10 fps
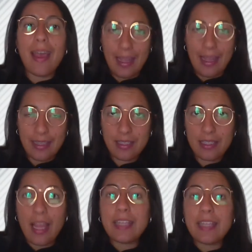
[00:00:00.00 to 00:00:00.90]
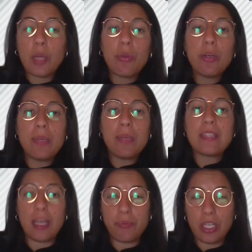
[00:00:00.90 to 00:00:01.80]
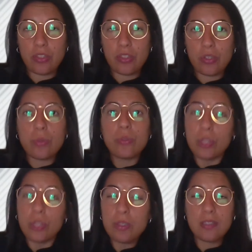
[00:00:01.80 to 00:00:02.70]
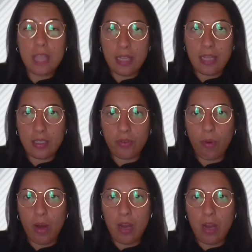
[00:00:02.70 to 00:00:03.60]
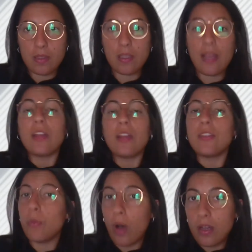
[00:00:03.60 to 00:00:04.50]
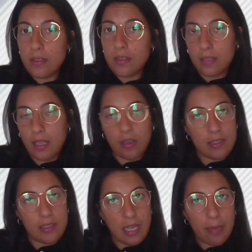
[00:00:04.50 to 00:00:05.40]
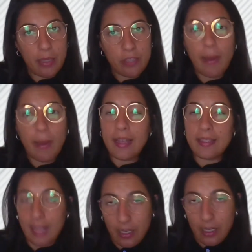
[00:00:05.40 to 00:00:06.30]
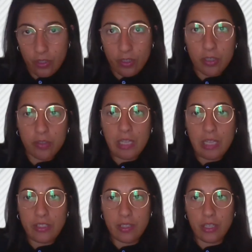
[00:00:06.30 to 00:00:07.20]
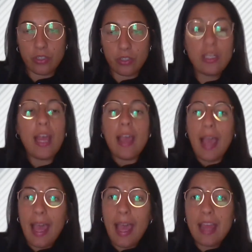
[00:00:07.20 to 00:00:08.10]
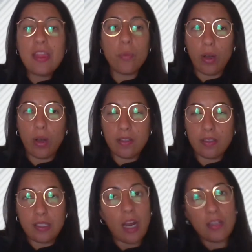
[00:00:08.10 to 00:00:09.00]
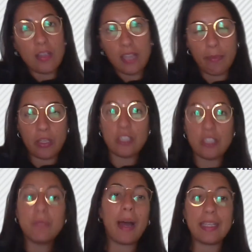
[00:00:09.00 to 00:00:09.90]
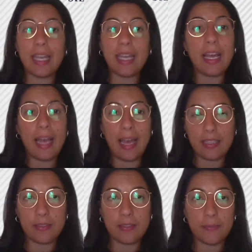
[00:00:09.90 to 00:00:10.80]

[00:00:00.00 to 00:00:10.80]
Hence, they will be subject to two sets of requirements: the ones that are established by sectoral legislation and the ones that are established by the AI Act.